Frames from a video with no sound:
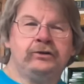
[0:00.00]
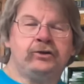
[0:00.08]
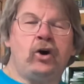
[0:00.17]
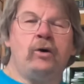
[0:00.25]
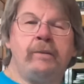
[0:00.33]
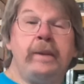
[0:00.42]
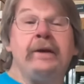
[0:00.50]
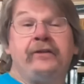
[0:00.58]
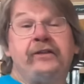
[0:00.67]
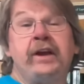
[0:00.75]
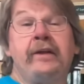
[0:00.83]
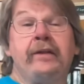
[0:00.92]
told me. Now,
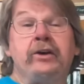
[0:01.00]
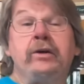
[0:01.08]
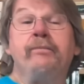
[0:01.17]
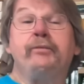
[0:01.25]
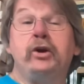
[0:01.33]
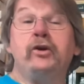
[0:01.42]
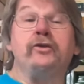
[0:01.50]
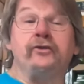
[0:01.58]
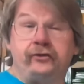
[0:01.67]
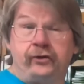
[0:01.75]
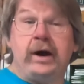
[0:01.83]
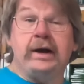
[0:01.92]
see, the
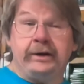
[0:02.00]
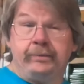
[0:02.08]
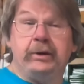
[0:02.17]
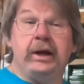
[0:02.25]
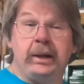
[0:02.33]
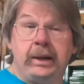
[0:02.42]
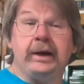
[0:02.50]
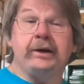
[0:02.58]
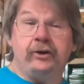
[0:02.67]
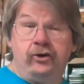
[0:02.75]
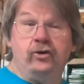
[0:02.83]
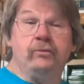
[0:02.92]
computer's trying to play
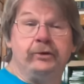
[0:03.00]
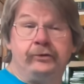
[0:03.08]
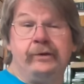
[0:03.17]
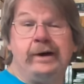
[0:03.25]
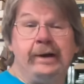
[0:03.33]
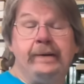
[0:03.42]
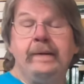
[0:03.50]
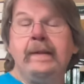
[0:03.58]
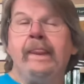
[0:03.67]
like a human, right?